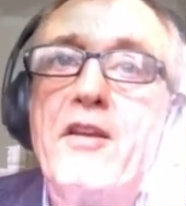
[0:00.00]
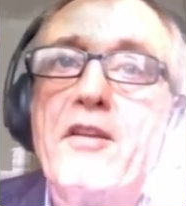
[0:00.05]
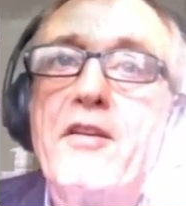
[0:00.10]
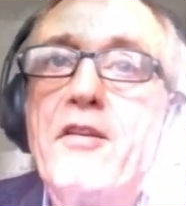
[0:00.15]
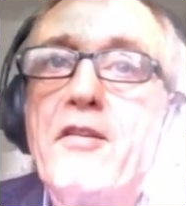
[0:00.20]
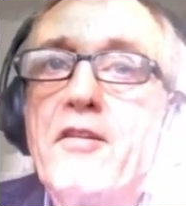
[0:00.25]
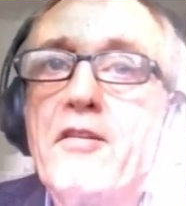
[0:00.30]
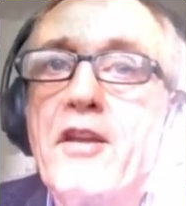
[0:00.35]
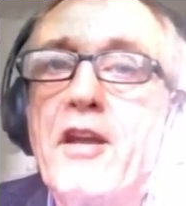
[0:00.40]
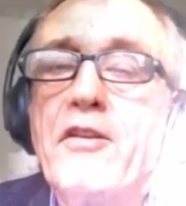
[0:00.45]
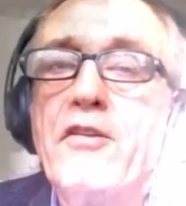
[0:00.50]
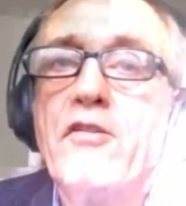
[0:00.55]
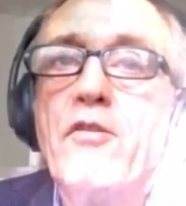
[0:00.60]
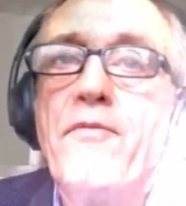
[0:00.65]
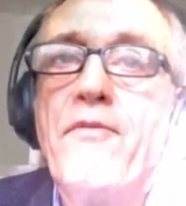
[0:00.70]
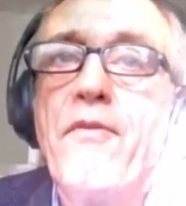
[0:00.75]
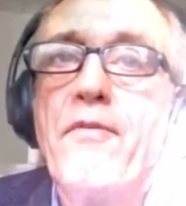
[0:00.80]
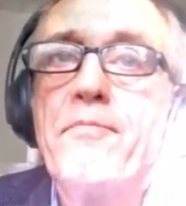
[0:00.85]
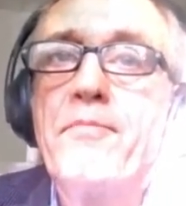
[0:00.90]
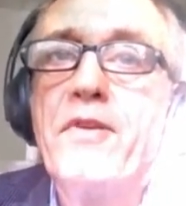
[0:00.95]
Can you go
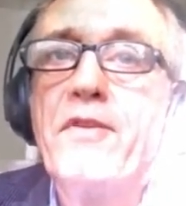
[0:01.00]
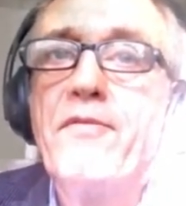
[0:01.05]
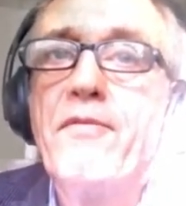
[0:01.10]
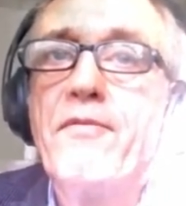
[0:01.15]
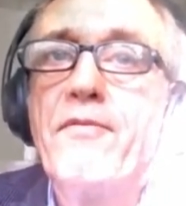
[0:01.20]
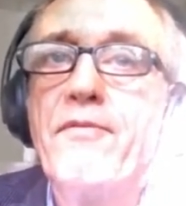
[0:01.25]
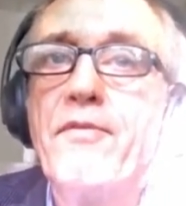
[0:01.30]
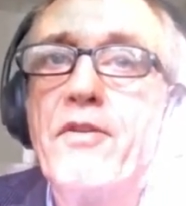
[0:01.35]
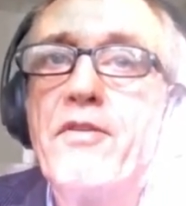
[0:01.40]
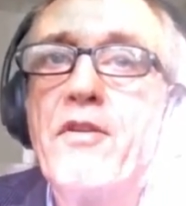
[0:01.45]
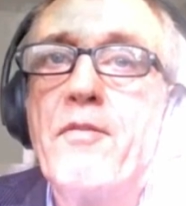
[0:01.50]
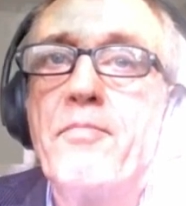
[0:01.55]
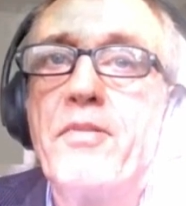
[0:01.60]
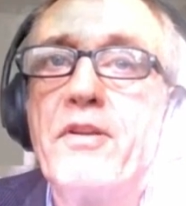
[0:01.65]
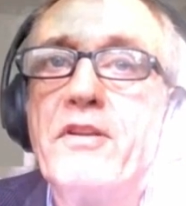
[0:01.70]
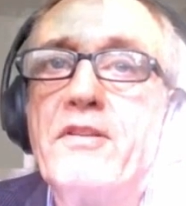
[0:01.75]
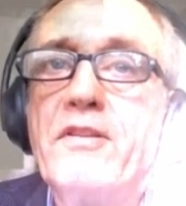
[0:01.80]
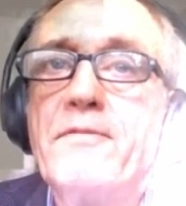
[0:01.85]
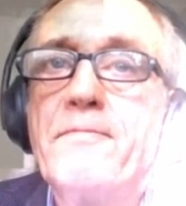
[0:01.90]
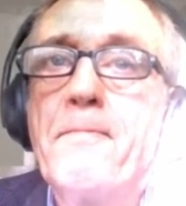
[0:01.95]
further, please?
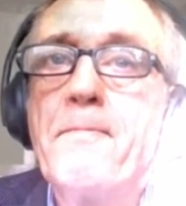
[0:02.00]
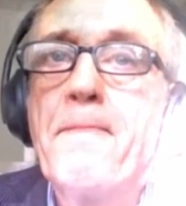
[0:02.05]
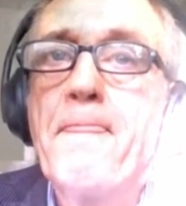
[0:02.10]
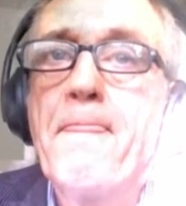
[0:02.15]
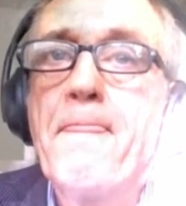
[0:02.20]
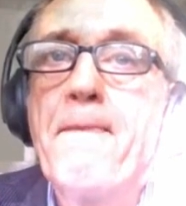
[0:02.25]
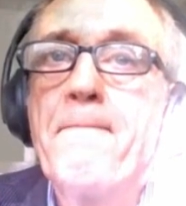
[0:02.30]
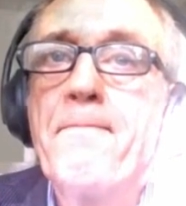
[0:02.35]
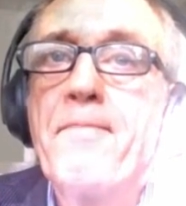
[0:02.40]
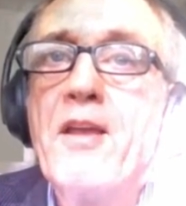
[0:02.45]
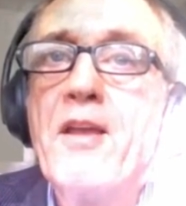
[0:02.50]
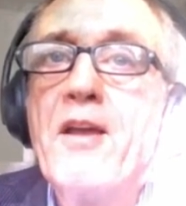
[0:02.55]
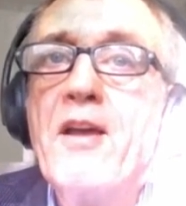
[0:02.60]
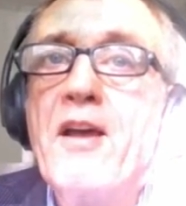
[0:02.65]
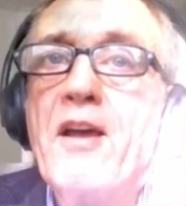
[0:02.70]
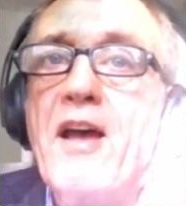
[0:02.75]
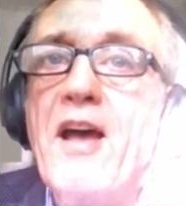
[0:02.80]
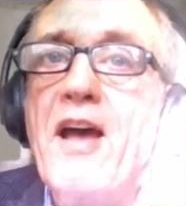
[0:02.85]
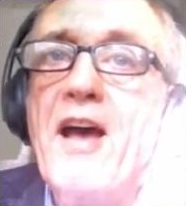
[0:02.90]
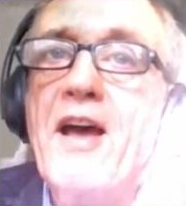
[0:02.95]

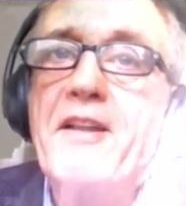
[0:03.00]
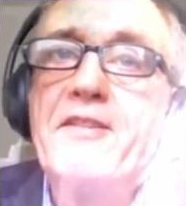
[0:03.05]
And